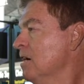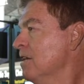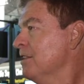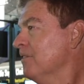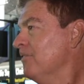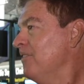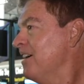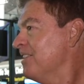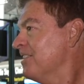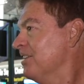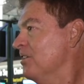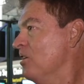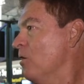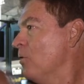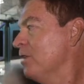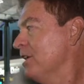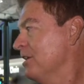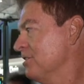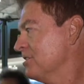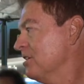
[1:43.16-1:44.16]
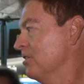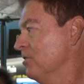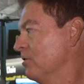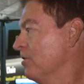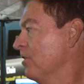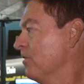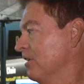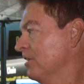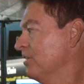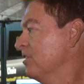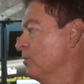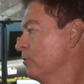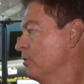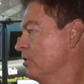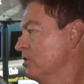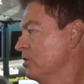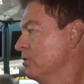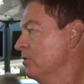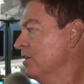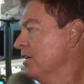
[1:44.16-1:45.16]
The fact that no one else can do the things that we're
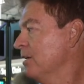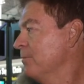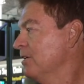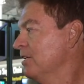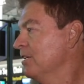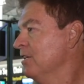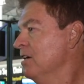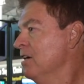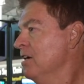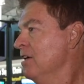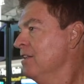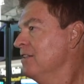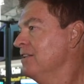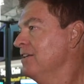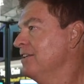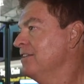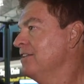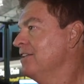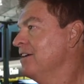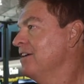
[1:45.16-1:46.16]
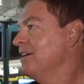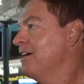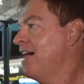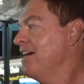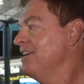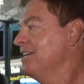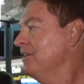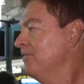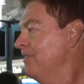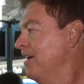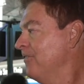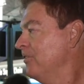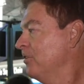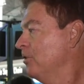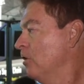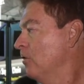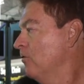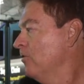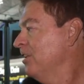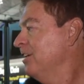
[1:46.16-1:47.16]
doing. I mean, the, the idea of having an
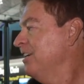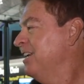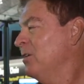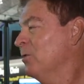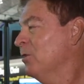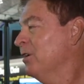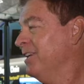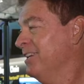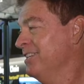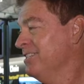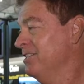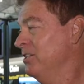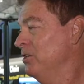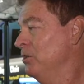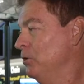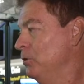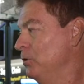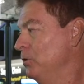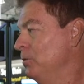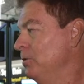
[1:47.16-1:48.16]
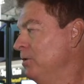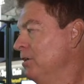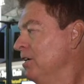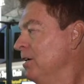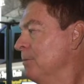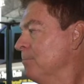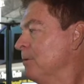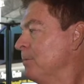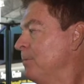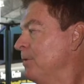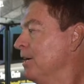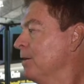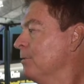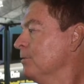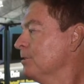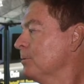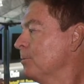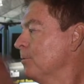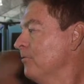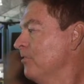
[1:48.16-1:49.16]
overlay network isn't new, but being
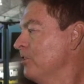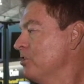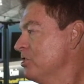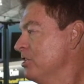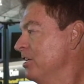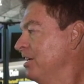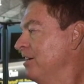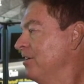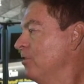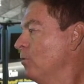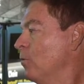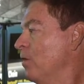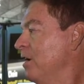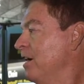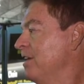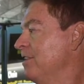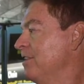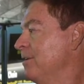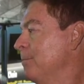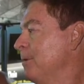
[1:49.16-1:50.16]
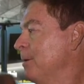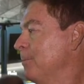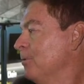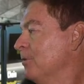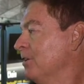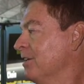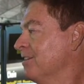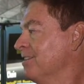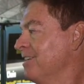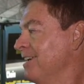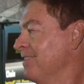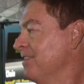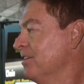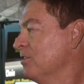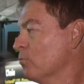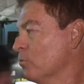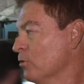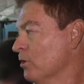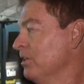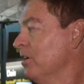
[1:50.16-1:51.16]
able to provision it in a way that people can take
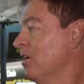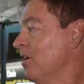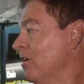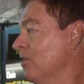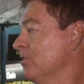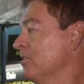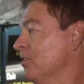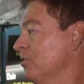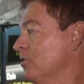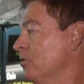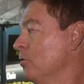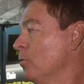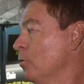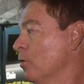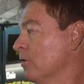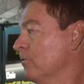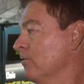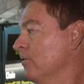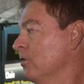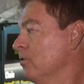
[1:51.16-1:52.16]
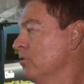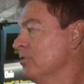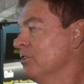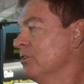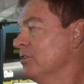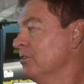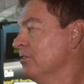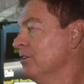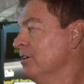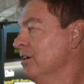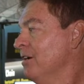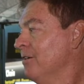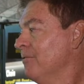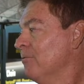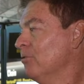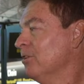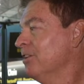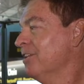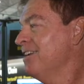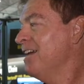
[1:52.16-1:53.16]
these really hard to do workflows that are
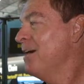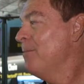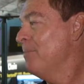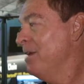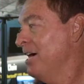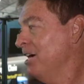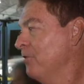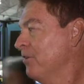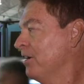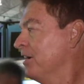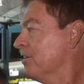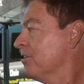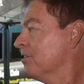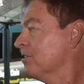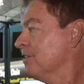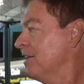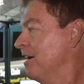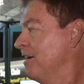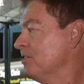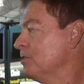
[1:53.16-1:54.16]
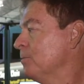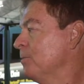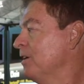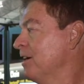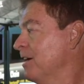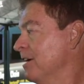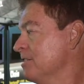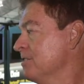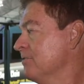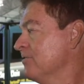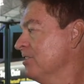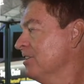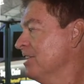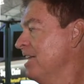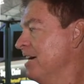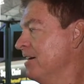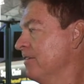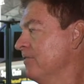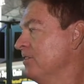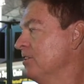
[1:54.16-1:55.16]
really not migrating to the clouds because of the
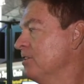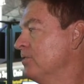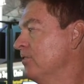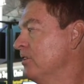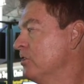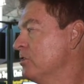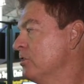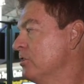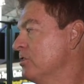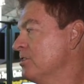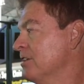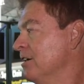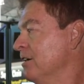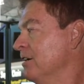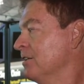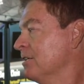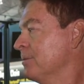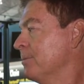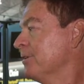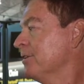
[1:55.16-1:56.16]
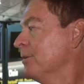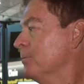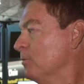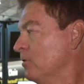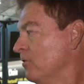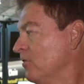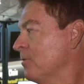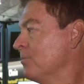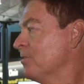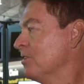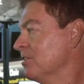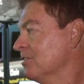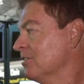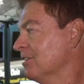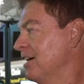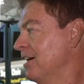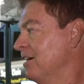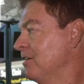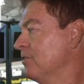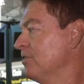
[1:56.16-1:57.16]
lack of these features, to be able to move them to the
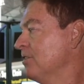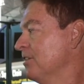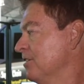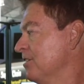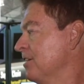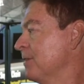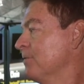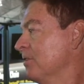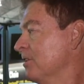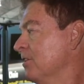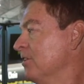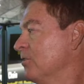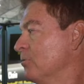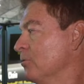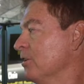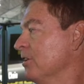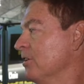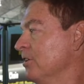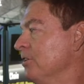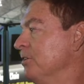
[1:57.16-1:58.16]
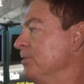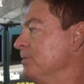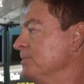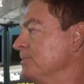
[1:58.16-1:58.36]
clouds is something that's really new.